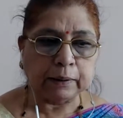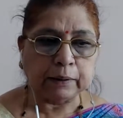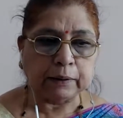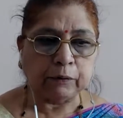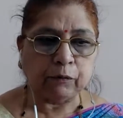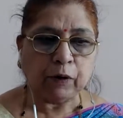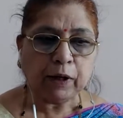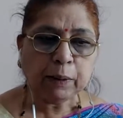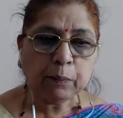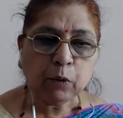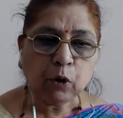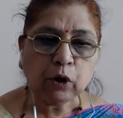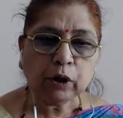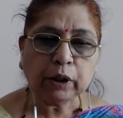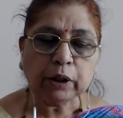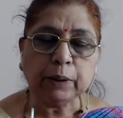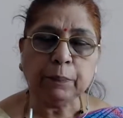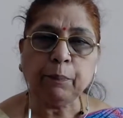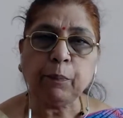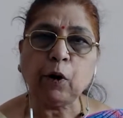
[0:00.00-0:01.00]
one more
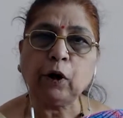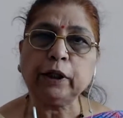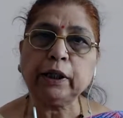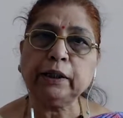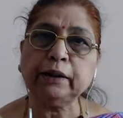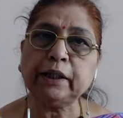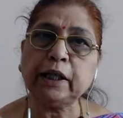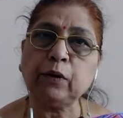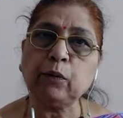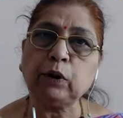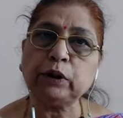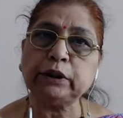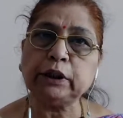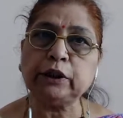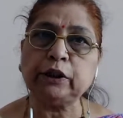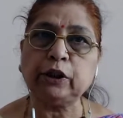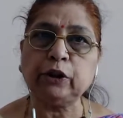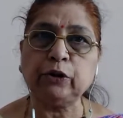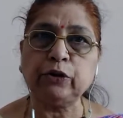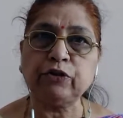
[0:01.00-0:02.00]
important thing was
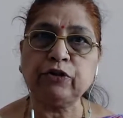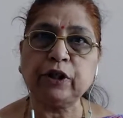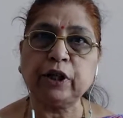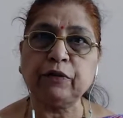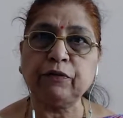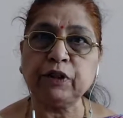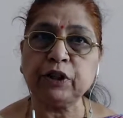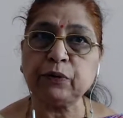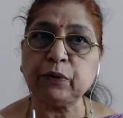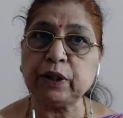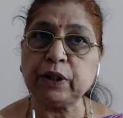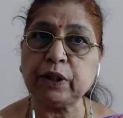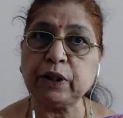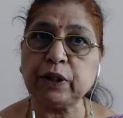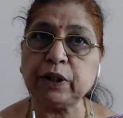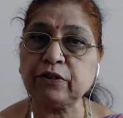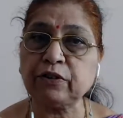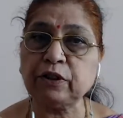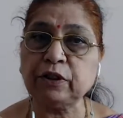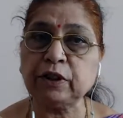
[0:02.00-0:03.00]
introduced here, which we
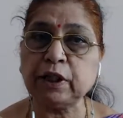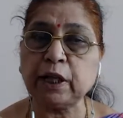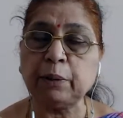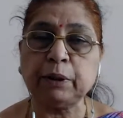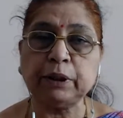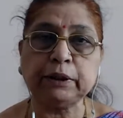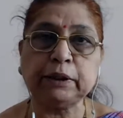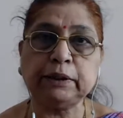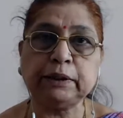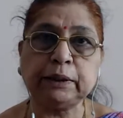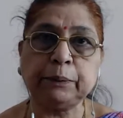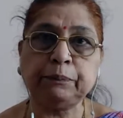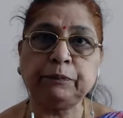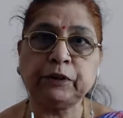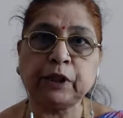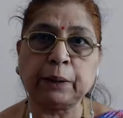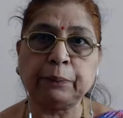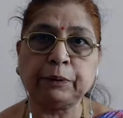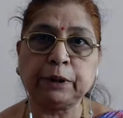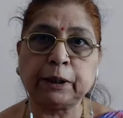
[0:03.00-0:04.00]
discussed in the emergency
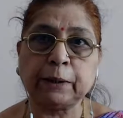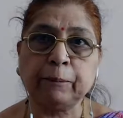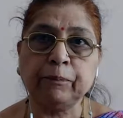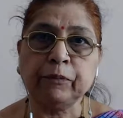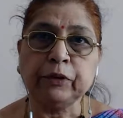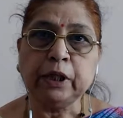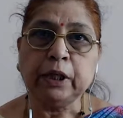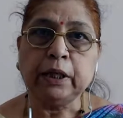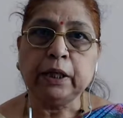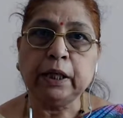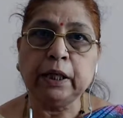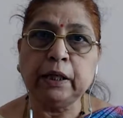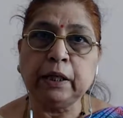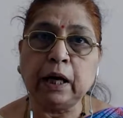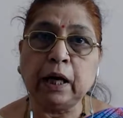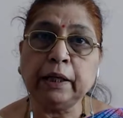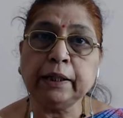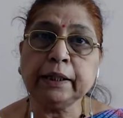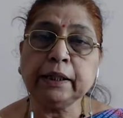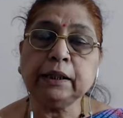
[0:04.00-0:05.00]
chapter. In
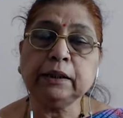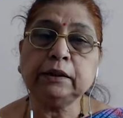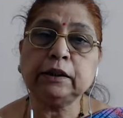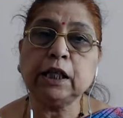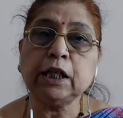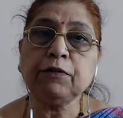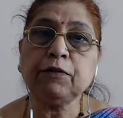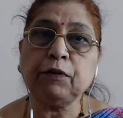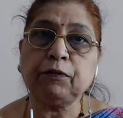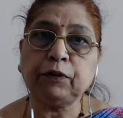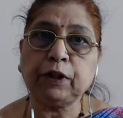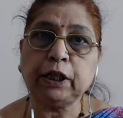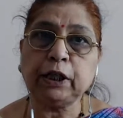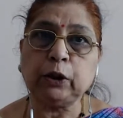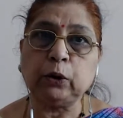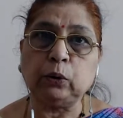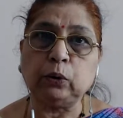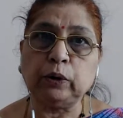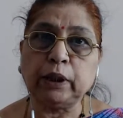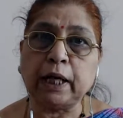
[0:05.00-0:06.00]
Article
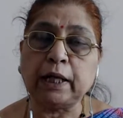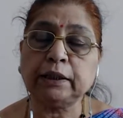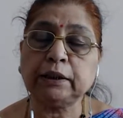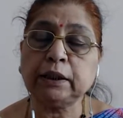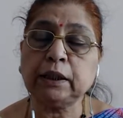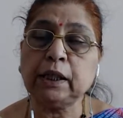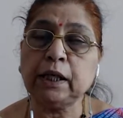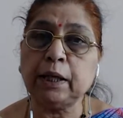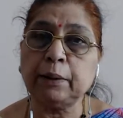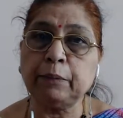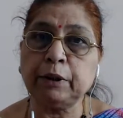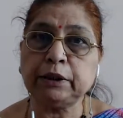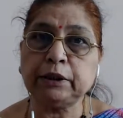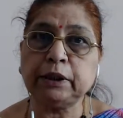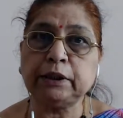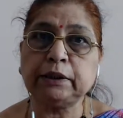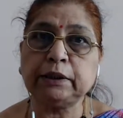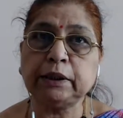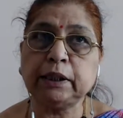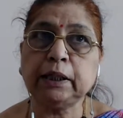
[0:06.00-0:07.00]
352, national
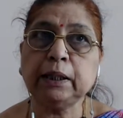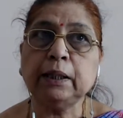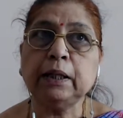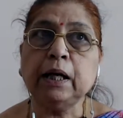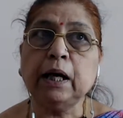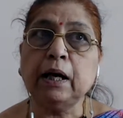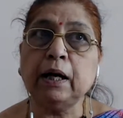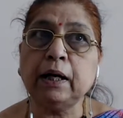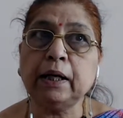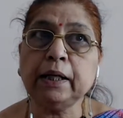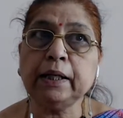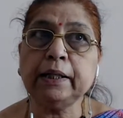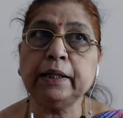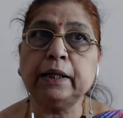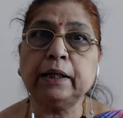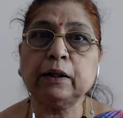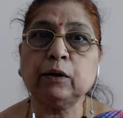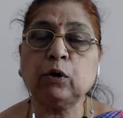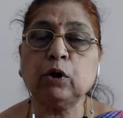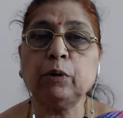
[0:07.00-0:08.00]
emergency
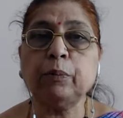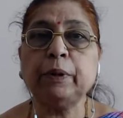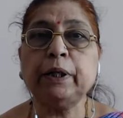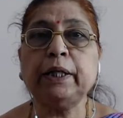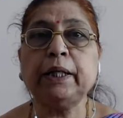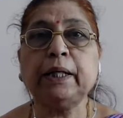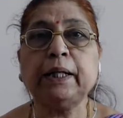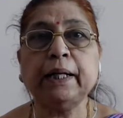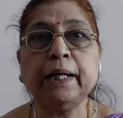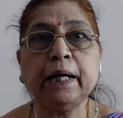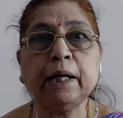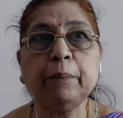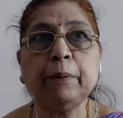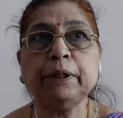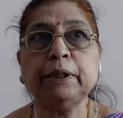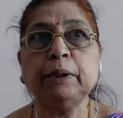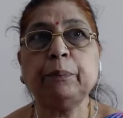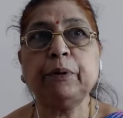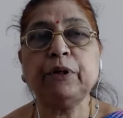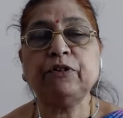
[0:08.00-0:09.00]
earlier could be declared by
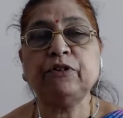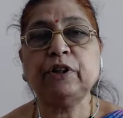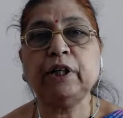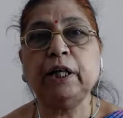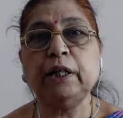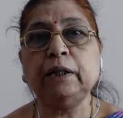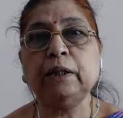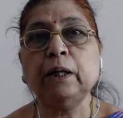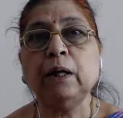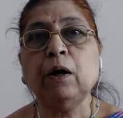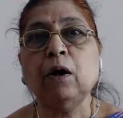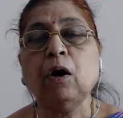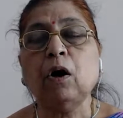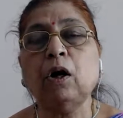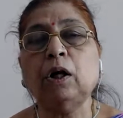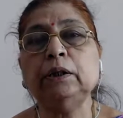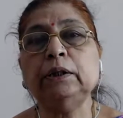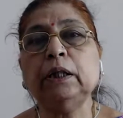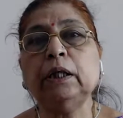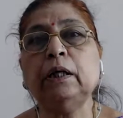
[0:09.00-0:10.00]
the president
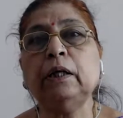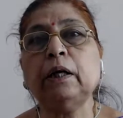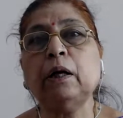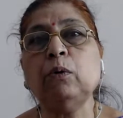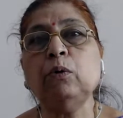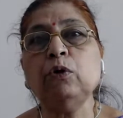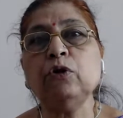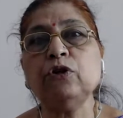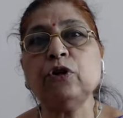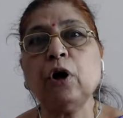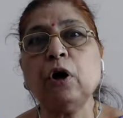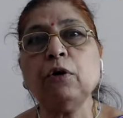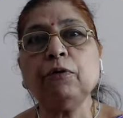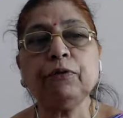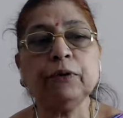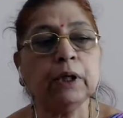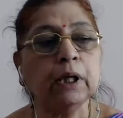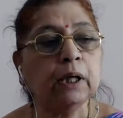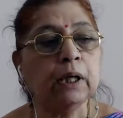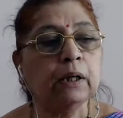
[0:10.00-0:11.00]
on the grounds of
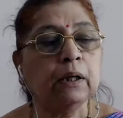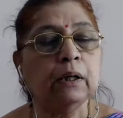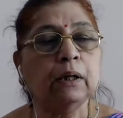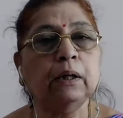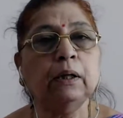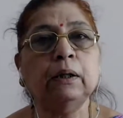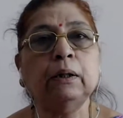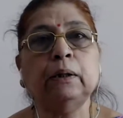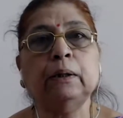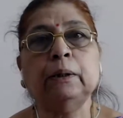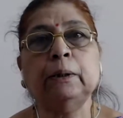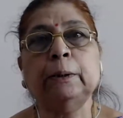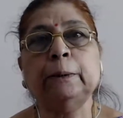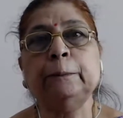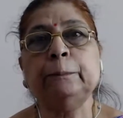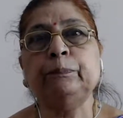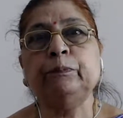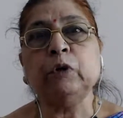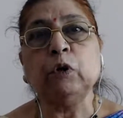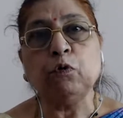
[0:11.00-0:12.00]

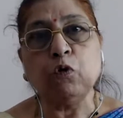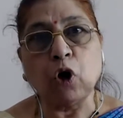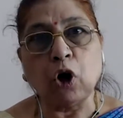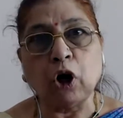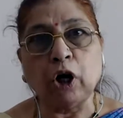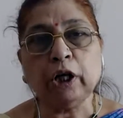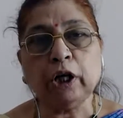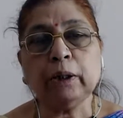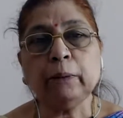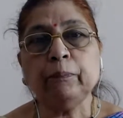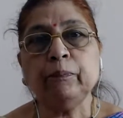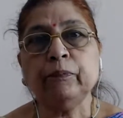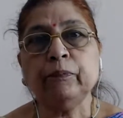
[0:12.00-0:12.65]
war,